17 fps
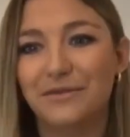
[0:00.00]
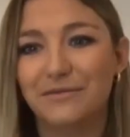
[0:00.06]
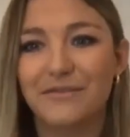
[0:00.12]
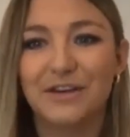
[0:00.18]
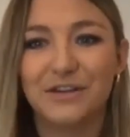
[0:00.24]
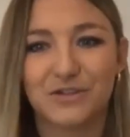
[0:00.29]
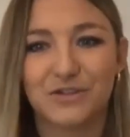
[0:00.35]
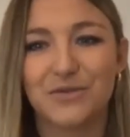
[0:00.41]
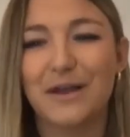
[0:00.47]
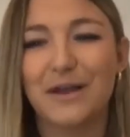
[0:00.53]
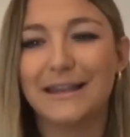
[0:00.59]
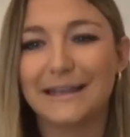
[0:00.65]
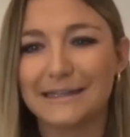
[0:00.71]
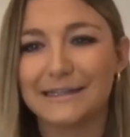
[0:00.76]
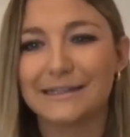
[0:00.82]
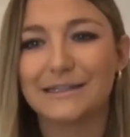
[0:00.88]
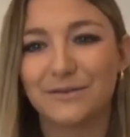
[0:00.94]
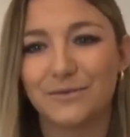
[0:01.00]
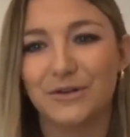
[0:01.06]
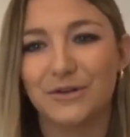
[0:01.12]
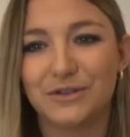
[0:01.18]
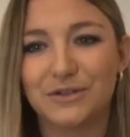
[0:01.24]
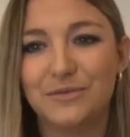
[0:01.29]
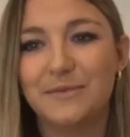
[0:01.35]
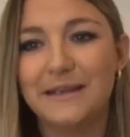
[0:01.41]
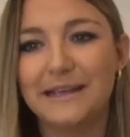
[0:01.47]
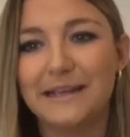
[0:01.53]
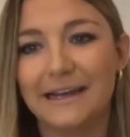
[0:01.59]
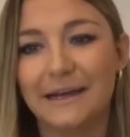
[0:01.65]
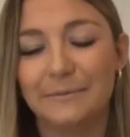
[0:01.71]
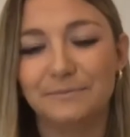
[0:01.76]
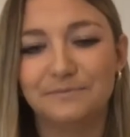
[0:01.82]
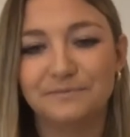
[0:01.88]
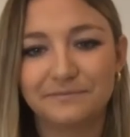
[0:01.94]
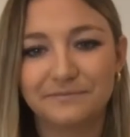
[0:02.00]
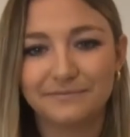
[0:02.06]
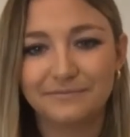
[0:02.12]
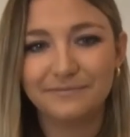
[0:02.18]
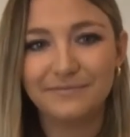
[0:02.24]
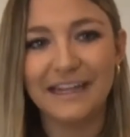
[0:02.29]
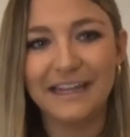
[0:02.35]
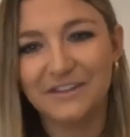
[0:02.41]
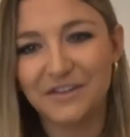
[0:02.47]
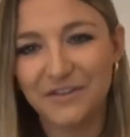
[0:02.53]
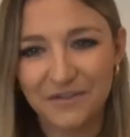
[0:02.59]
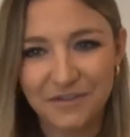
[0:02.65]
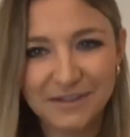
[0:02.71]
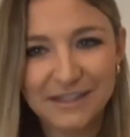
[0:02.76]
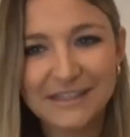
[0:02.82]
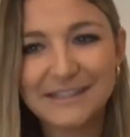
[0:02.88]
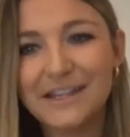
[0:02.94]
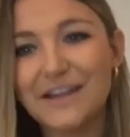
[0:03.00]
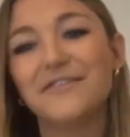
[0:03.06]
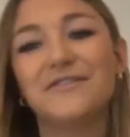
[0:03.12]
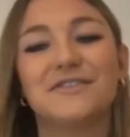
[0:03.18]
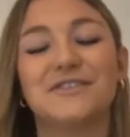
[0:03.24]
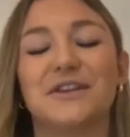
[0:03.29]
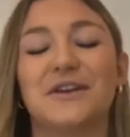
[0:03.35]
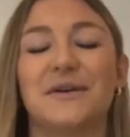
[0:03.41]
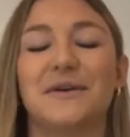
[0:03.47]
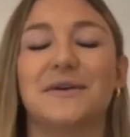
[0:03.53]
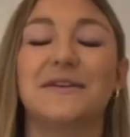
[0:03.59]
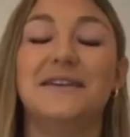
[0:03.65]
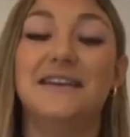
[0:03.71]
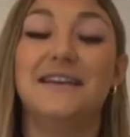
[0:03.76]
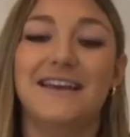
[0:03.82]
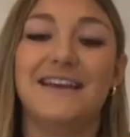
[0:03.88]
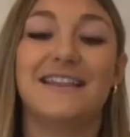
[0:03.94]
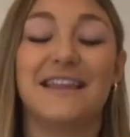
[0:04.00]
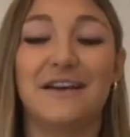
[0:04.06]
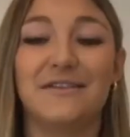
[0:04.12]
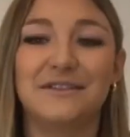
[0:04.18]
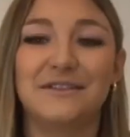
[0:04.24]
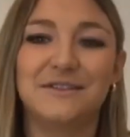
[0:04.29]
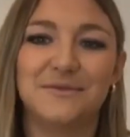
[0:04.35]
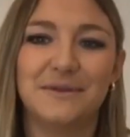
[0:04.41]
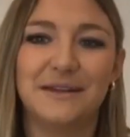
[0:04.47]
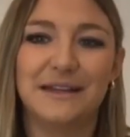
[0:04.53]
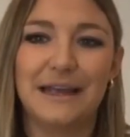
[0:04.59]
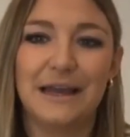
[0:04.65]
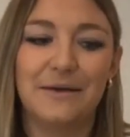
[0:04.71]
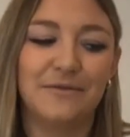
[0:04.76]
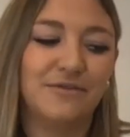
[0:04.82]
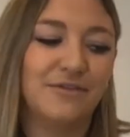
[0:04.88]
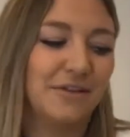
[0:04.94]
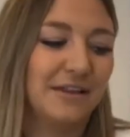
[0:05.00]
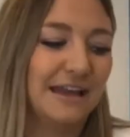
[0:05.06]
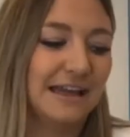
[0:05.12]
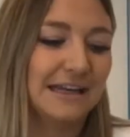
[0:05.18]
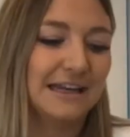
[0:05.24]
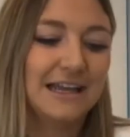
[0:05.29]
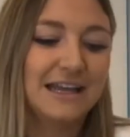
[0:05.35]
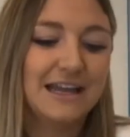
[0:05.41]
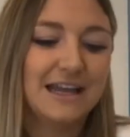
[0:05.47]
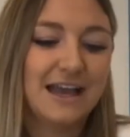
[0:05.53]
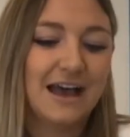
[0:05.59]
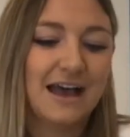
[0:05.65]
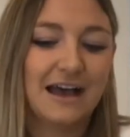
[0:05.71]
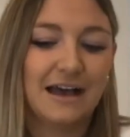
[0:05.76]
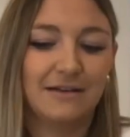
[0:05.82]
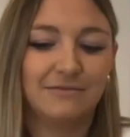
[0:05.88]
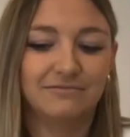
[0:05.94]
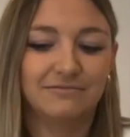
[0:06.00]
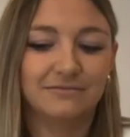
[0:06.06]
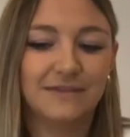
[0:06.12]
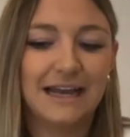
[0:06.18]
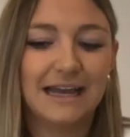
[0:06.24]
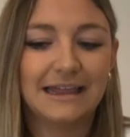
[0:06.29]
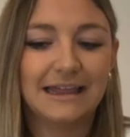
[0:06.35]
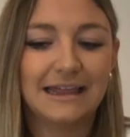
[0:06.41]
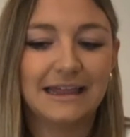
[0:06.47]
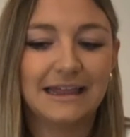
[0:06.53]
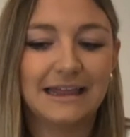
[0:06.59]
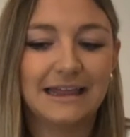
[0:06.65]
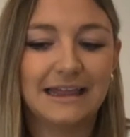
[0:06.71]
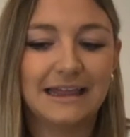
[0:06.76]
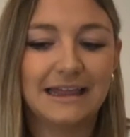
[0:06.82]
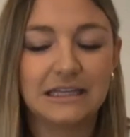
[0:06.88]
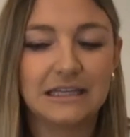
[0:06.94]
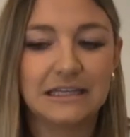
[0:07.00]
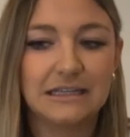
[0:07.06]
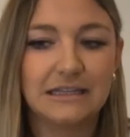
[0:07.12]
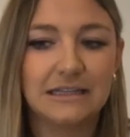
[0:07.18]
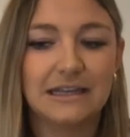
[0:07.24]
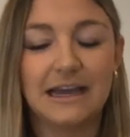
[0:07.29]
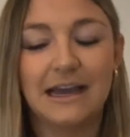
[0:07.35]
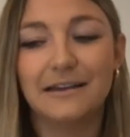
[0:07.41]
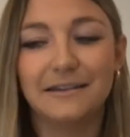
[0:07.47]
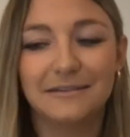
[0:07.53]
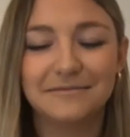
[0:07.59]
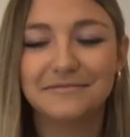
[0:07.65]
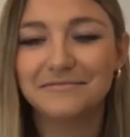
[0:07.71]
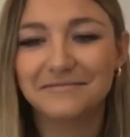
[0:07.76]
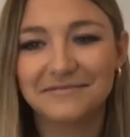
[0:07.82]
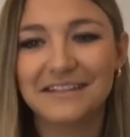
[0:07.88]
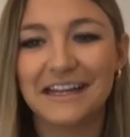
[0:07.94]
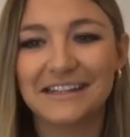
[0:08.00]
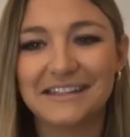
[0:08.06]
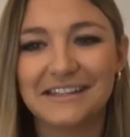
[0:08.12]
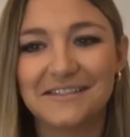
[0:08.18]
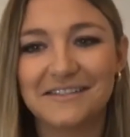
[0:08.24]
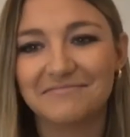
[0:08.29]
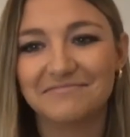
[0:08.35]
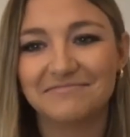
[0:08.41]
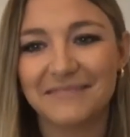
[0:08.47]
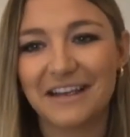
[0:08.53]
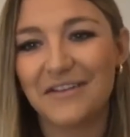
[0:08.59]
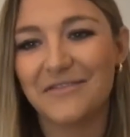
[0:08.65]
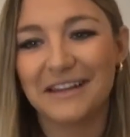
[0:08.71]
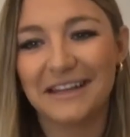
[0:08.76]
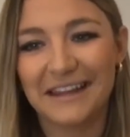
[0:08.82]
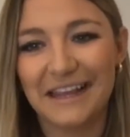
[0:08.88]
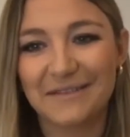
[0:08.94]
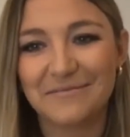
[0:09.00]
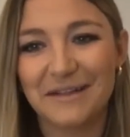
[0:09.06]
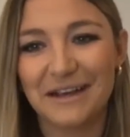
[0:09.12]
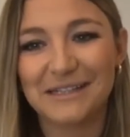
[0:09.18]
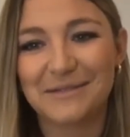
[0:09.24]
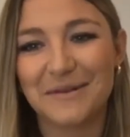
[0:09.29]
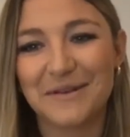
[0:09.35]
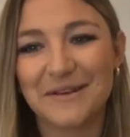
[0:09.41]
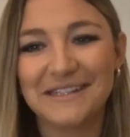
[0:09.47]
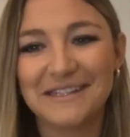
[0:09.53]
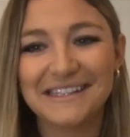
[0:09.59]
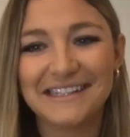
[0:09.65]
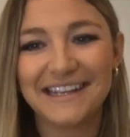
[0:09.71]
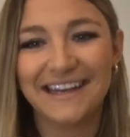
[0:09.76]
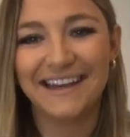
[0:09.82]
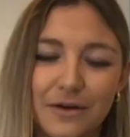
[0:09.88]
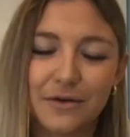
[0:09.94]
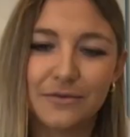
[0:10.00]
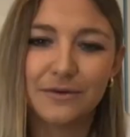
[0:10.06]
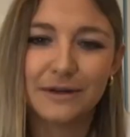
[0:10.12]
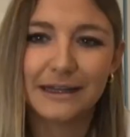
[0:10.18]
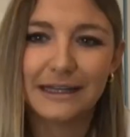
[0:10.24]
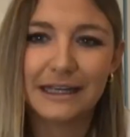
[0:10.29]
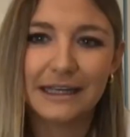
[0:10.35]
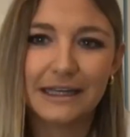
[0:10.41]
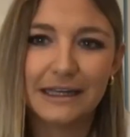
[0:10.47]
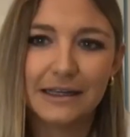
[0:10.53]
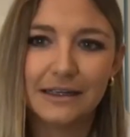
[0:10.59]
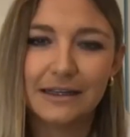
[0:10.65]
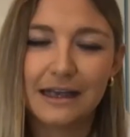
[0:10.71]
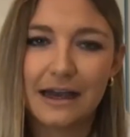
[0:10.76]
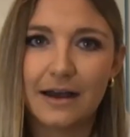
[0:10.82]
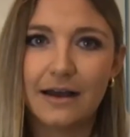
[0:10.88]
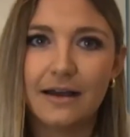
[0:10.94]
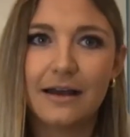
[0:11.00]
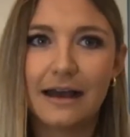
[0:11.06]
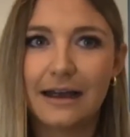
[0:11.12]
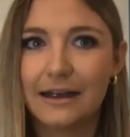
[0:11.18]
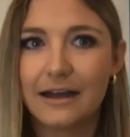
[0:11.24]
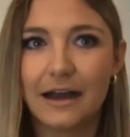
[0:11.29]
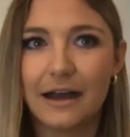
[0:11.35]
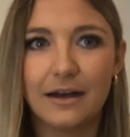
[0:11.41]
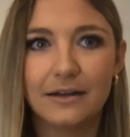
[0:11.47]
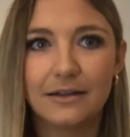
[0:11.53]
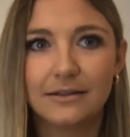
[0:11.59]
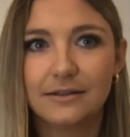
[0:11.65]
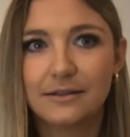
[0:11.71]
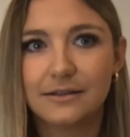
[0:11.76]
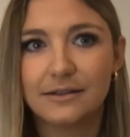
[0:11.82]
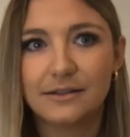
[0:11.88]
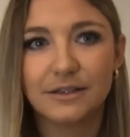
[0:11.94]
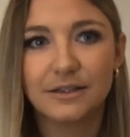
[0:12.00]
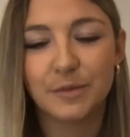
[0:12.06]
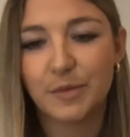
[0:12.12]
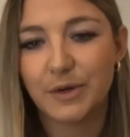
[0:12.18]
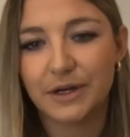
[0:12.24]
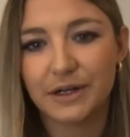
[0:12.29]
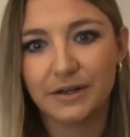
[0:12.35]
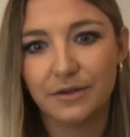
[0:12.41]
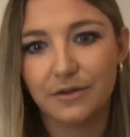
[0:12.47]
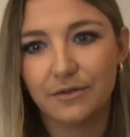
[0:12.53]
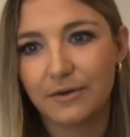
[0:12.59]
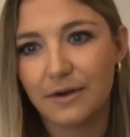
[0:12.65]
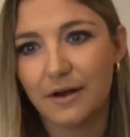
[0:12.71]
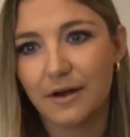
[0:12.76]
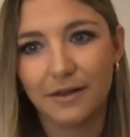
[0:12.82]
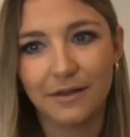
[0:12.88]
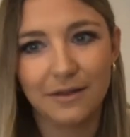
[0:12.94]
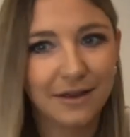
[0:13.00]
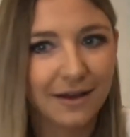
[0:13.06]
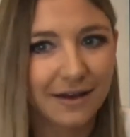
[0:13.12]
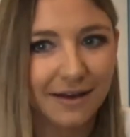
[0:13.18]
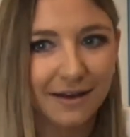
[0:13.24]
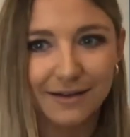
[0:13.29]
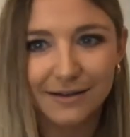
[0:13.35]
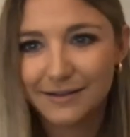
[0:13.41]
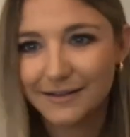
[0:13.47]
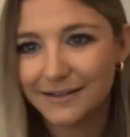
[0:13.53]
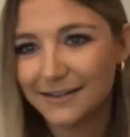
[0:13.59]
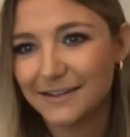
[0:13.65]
Australians want to be interviews and stuff. So that was really helpful, and I think, yeah, I really like that experience. But really, yeah, I got supported through all this